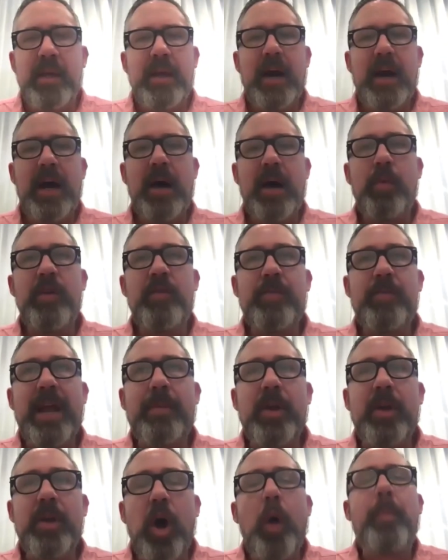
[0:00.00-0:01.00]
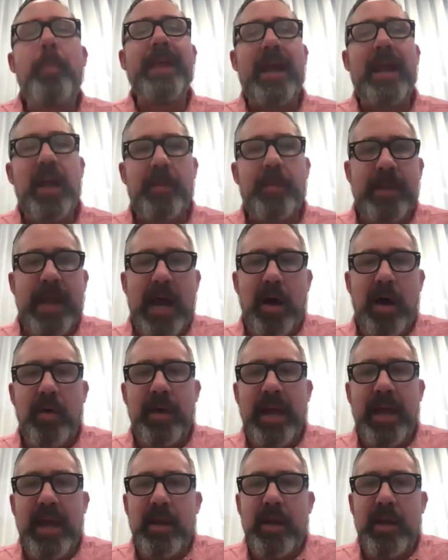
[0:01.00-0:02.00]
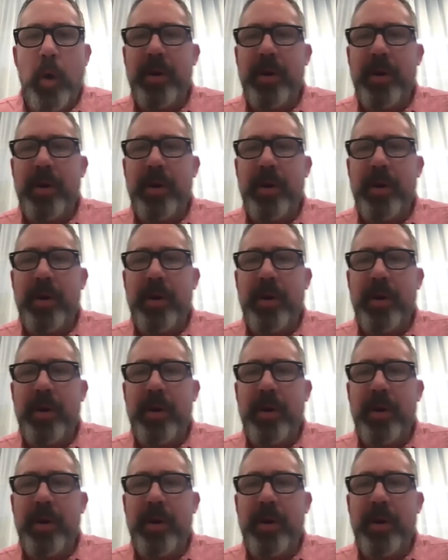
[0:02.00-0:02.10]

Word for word: Uh, we've been able to open that up now and